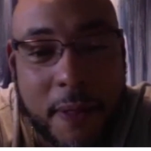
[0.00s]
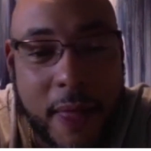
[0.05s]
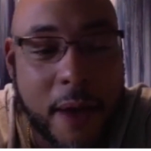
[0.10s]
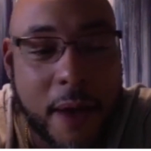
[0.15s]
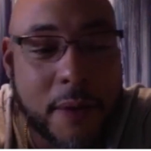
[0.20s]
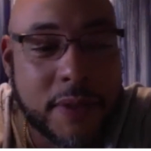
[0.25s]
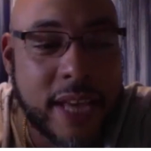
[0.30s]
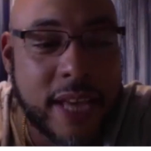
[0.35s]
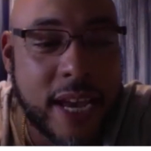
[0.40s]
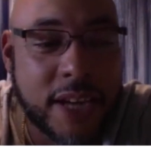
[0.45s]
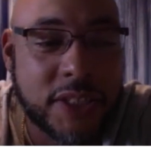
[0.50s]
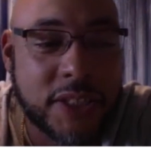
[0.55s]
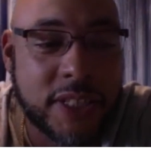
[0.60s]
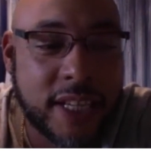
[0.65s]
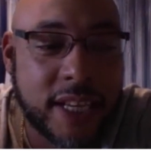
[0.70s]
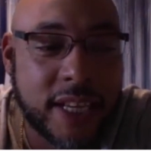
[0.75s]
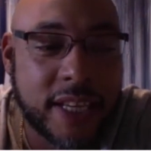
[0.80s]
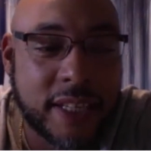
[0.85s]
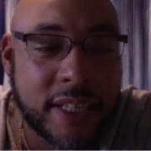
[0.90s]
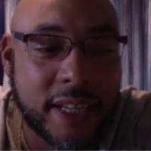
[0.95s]
I was
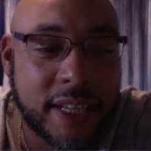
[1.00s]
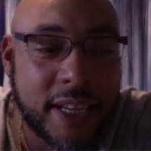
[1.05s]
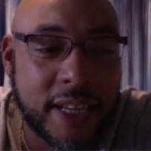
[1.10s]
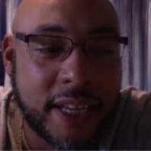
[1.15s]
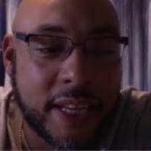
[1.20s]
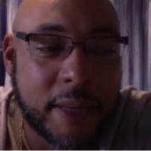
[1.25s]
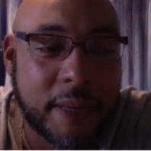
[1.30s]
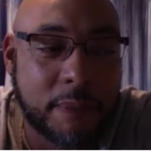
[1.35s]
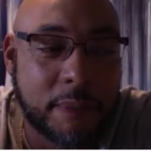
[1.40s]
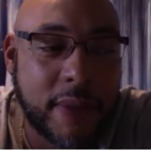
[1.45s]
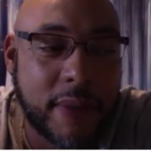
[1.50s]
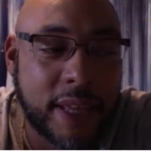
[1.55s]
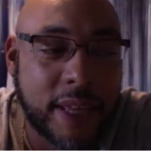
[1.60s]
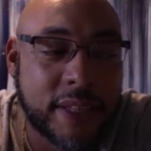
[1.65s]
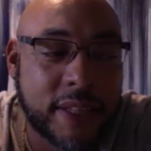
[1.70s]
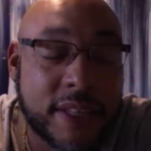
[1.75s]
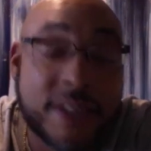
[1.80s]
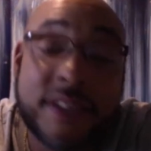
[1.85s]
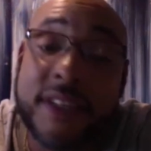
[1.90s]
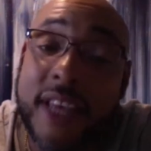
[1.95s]
actually in
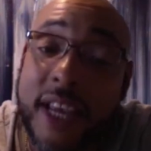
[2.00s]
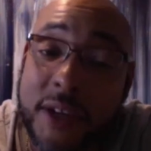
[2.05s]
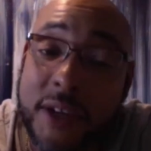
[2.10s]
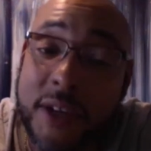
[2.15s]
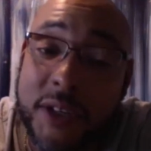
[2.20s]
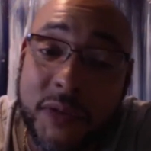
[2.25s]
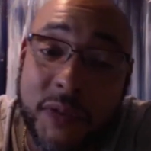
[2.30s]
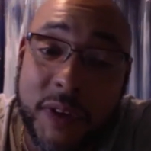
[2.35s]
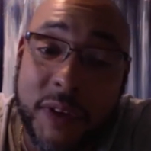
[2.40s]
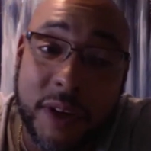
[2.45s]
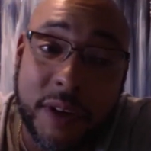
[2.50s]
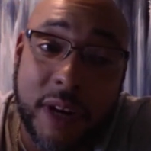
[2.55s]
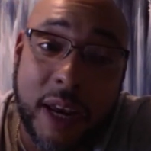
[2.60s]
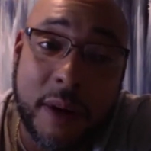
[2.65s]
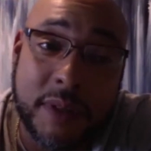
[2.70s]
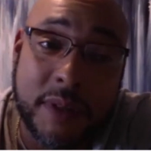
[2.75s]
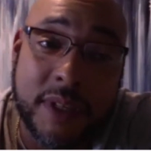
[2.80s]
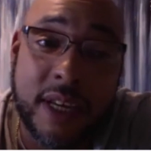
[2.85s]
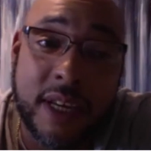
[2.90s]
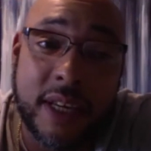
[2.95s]
the sales field. I
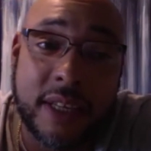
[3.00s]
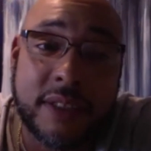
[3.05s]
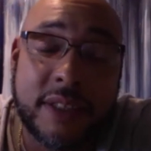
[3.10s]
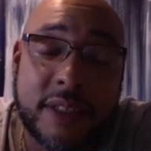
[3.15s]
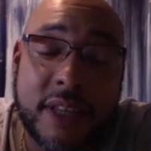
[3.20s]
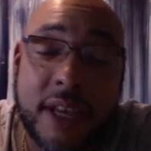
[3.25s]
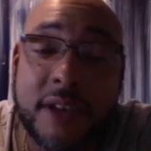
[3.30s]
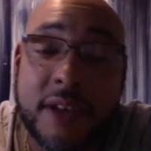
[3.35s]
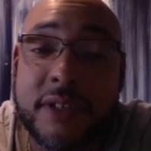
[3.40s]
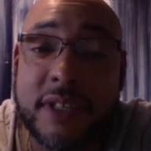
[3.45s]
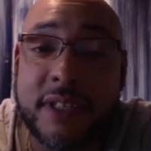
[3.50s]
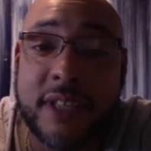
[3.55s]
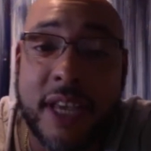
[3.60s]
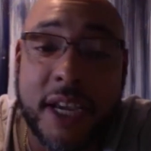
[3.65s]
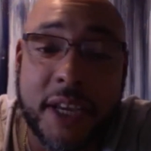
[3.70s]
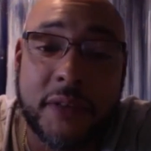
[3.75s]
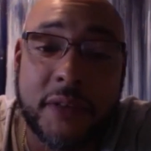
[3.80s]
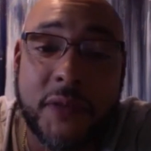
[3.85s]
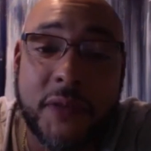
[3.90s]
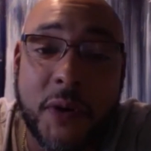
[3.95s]
was a sales
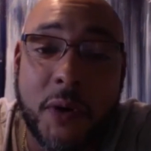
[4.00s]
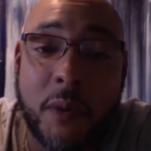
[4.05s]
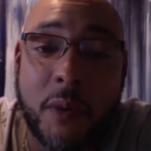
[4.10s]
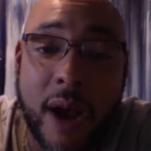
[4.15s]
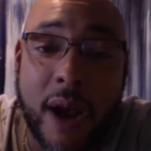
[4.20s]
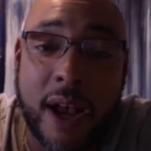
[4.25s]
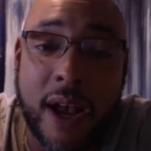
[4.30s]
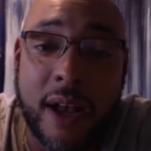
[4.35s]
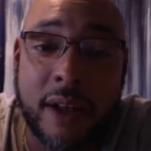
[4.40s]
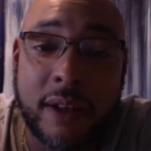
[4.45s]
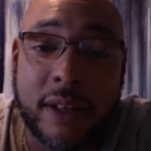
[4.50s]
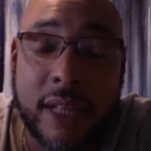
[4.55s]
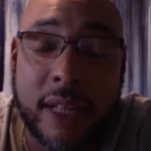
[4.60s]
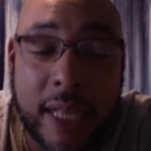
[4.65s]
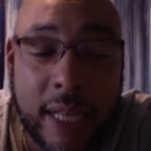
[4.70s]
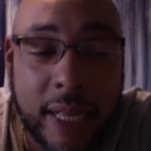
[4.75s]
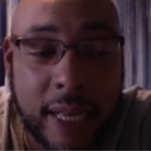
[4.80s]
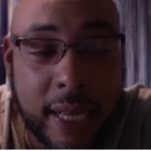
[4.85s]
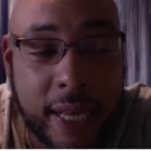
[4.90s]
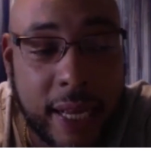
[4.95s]
executive for a while,
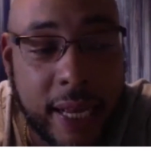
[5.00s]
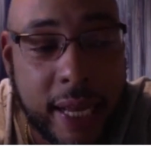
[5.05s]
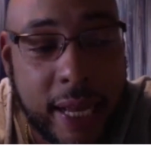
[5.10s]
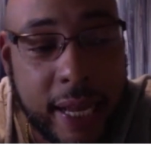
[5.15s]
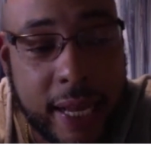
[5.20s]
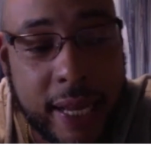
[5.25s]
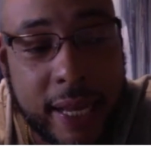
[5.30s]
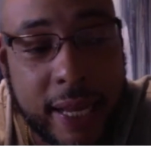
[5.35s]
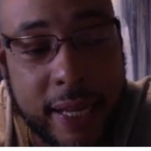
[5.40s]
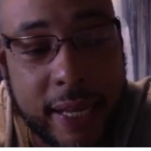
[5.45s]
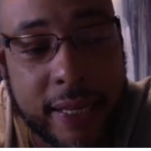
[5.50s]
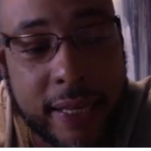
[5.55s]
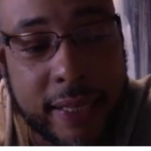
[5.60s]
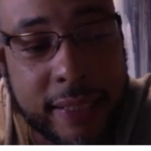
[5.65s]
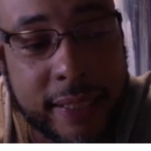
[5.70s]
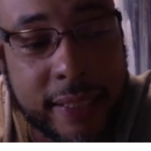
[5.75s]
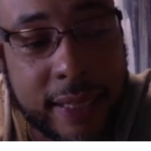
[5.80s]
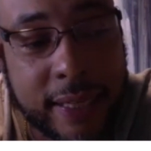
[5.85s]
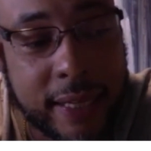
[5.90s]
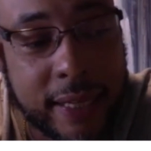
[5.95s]

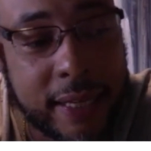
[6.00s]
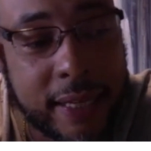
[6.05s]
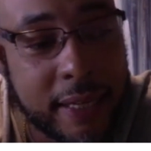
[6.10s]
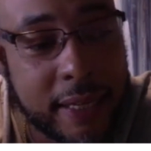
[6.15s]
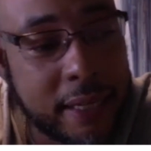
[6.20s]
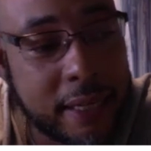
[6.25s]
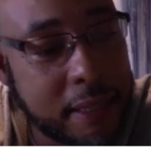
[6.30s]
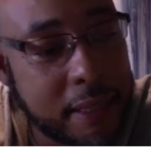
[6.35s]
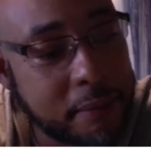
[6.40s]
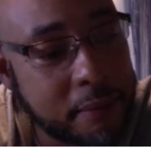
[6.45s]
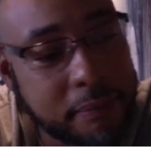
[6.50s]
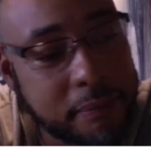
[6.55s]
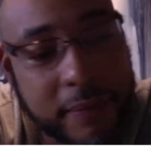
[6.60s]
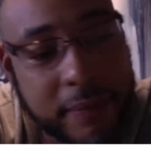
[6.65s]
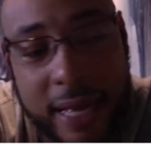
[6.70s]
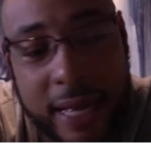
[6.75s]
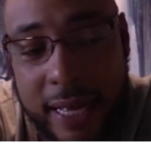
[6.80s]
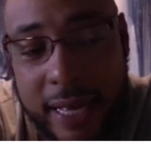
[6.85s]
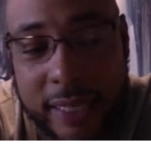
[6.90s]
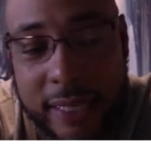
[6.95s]
and
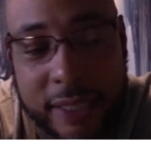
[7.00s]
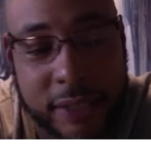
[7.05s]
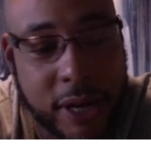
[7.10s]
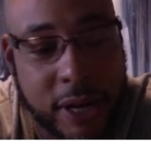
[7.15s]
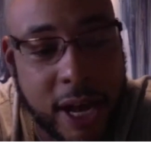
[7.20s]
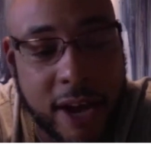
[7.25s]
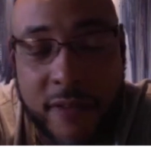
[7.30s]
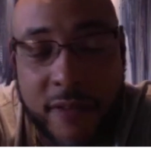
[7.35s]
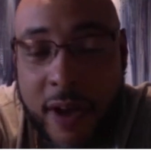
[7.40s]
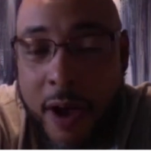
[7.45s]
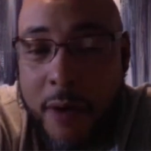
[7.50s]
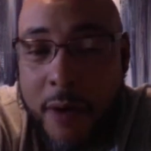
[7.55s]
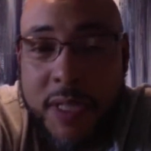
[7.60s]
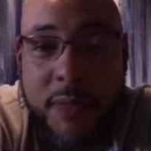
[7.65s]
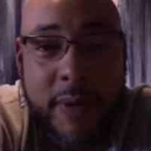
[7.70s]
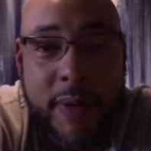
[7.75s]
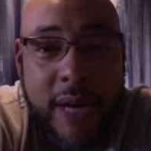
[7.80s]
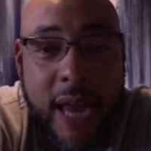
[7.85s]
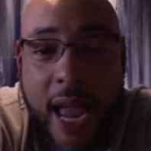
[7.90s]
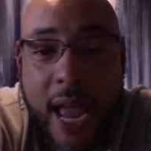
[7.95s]
I've always
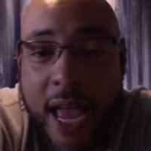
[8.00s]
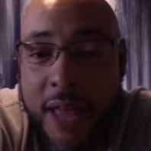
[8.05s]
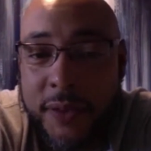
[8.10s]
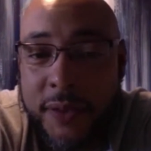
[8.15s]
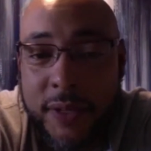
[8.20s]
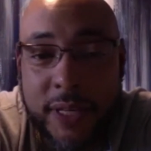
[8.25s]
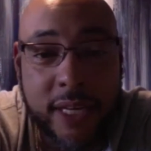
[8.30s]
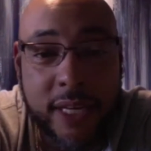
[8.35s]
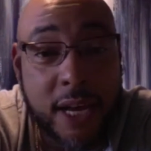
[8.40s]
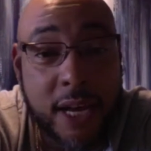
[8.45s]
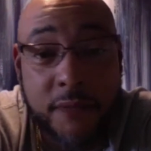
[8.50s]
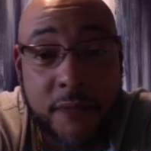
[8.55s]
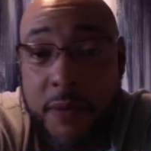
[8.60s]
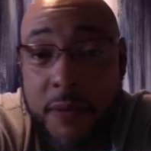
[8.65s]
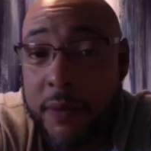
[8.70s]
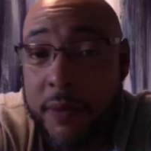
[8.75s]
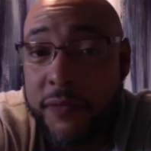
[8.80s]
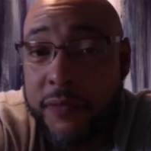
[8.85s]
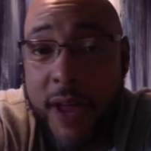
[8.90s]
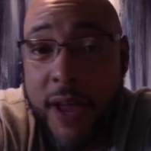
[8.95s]
been an athlete. Come
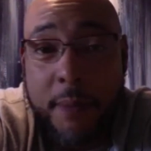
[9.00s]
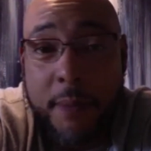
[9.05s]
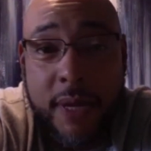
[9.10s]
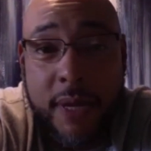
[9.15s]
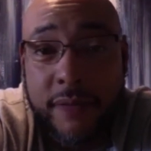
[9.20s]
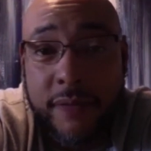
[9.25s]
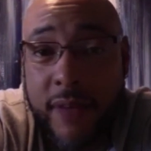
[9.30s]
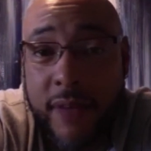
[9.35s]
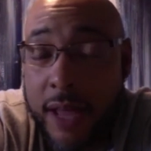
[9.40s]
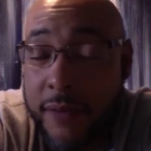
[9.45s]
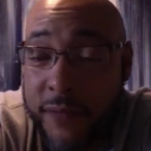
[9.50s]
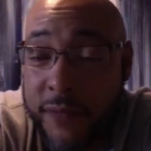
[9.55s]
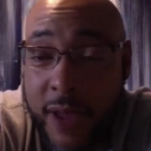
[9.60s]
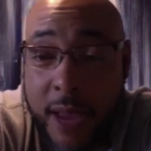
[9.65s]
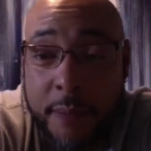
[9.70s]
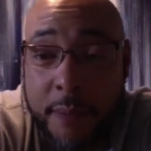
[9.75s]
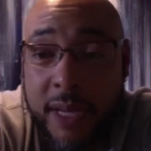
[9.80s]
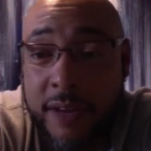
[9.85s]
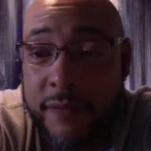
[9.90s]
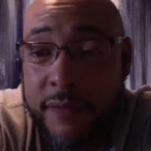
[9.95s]
from a family
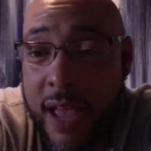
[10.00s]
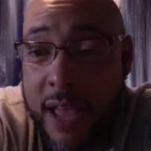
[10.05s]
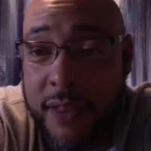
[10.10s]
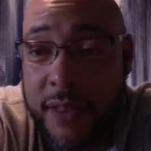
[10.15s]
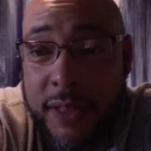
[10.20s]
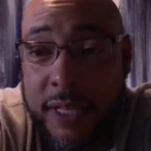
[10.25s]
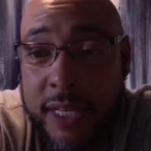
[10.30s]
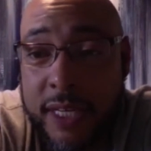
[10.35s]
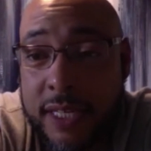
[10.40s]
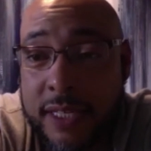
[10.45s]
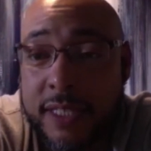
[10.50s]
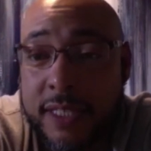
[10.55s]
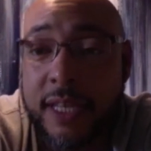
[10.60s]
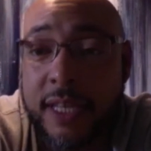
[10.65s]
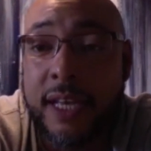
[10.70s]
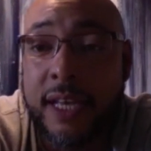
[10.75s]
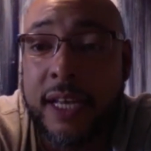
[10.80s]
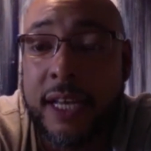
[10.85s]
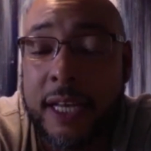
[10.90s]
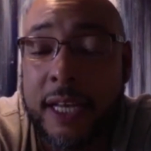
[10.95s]
of athletes.
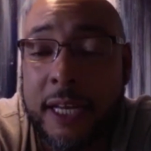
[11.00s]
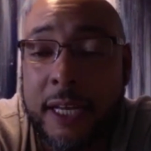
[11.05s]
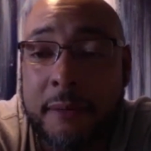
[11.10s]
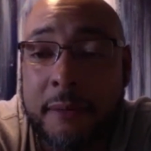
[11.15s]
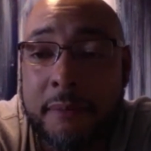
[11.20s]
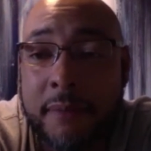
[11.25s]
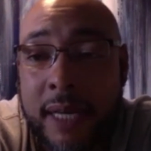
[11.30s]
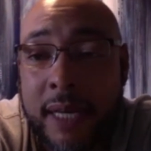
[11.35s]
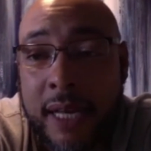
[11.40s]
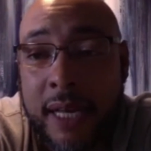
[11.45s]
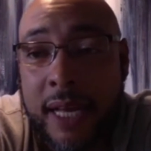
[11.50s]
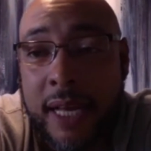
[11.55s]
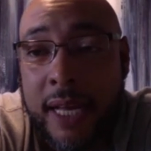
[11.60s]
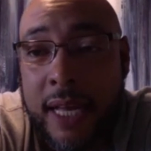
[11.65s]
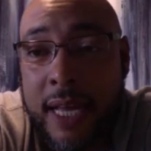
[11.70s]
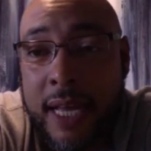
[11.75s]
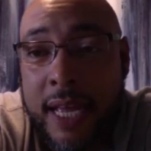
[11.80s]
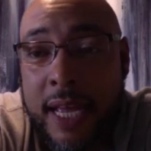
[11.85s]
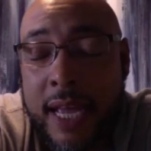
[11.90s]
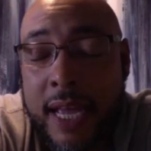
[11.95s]

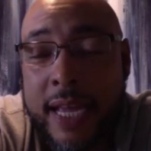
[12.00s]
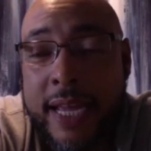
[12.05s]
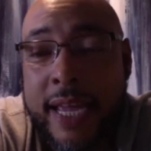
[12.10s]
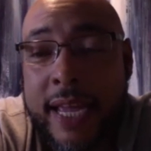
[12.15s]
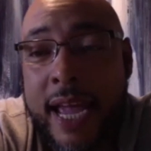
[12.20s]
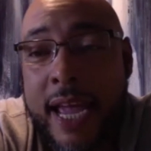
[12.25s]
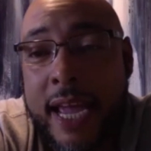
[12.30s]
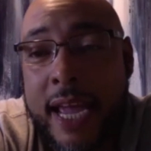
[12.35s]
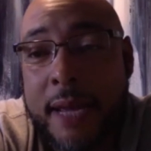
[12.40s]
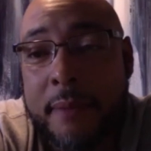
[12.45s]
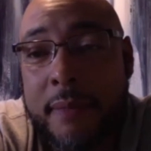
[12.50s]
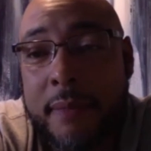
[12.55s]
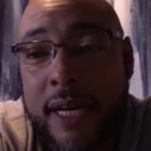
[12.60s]
It came